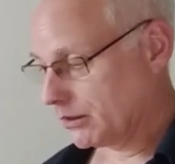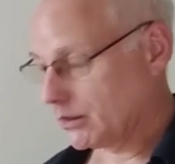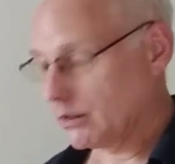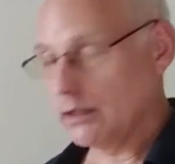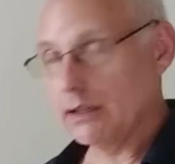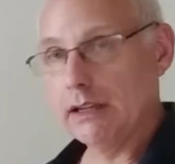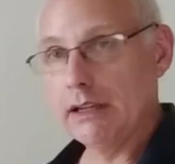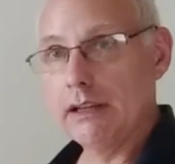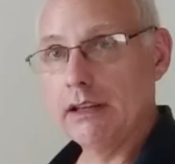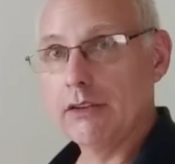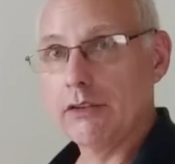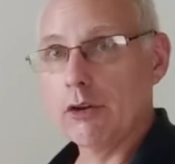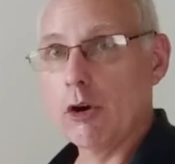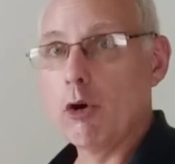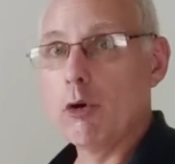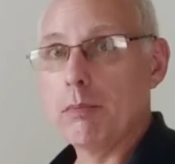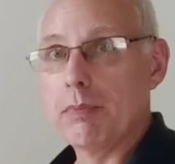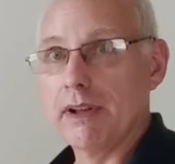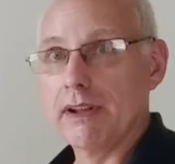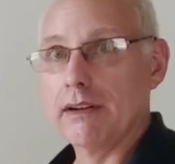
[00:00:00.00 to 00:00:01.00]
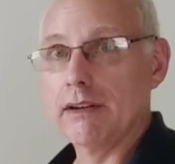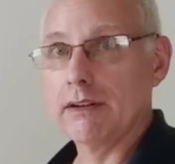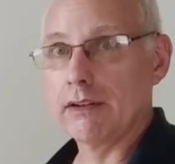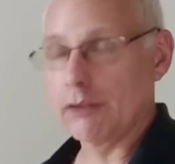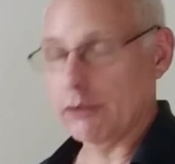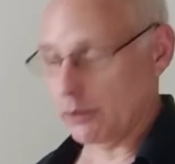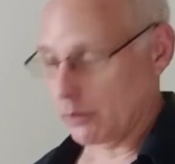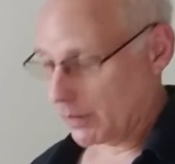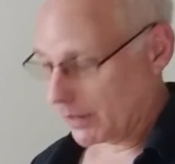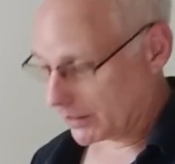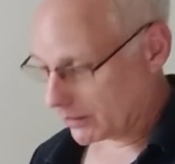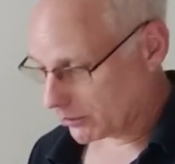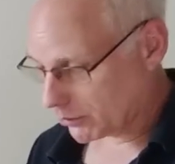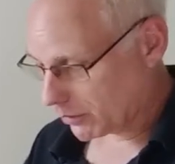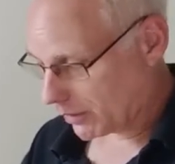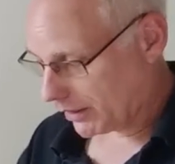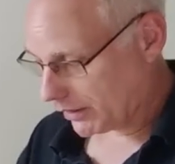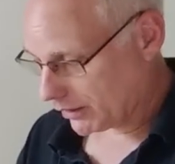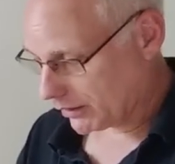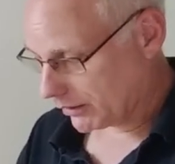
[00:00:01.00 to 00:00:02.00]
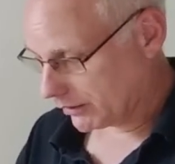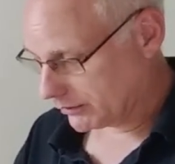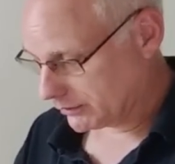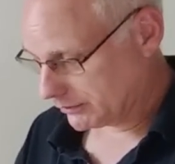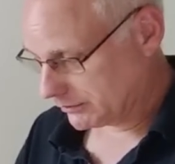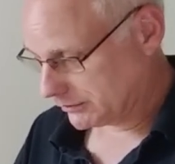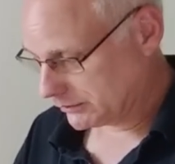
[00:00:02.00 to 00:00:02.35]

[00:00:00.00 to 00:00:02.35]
It is open, so I could try to